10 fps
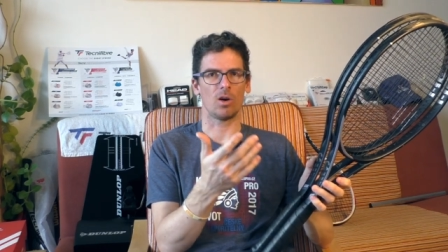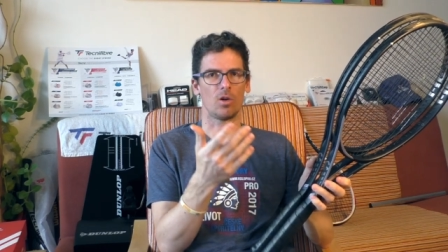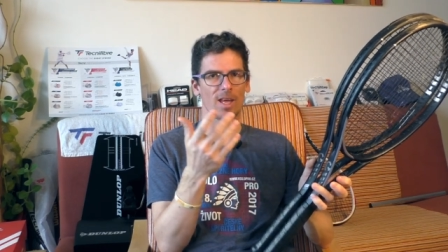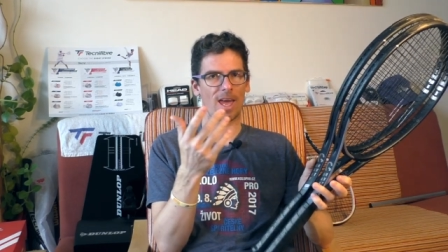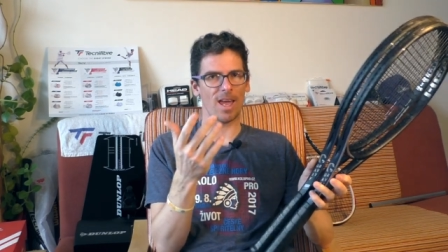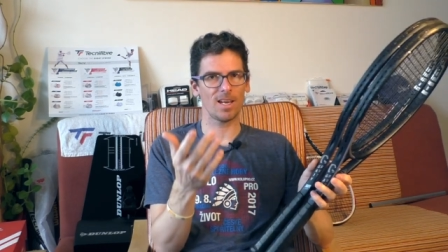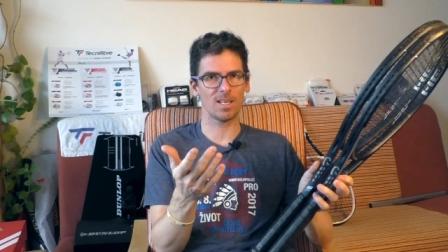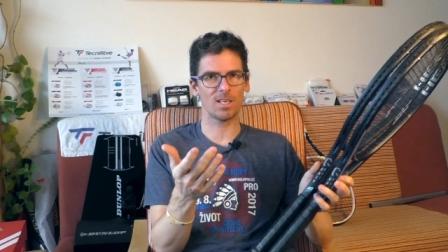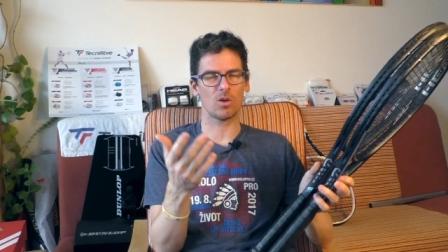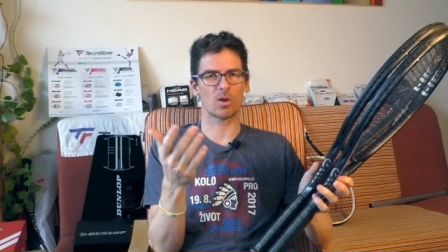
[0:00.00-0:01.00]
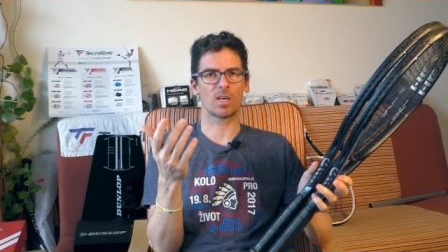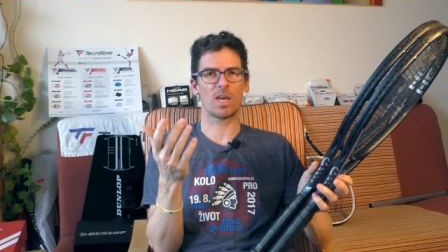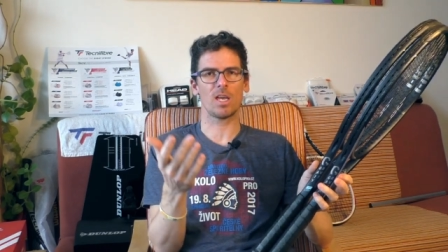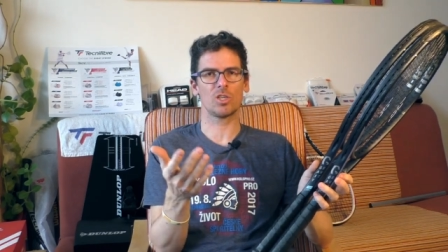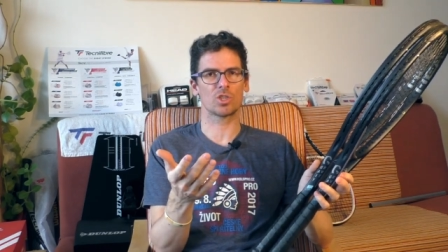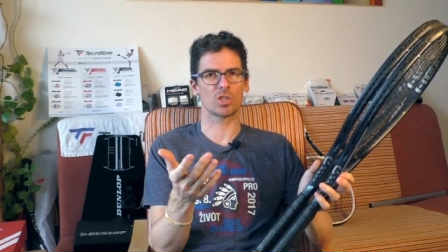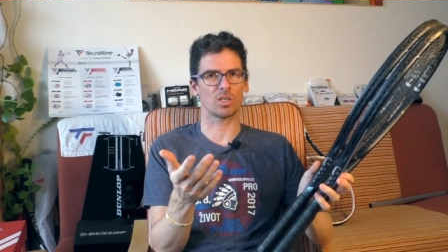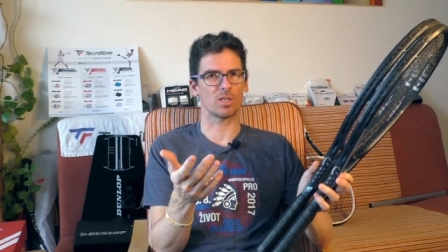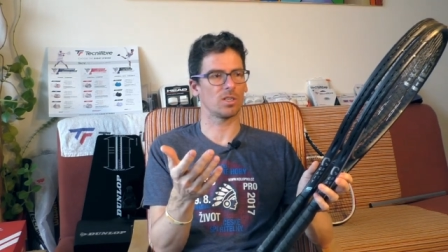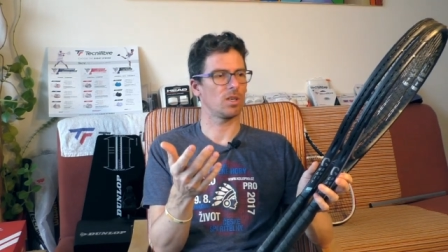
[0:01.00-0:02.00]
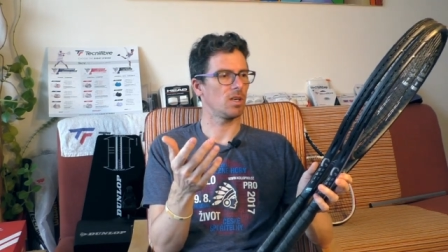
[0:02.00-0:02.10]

on any occasion.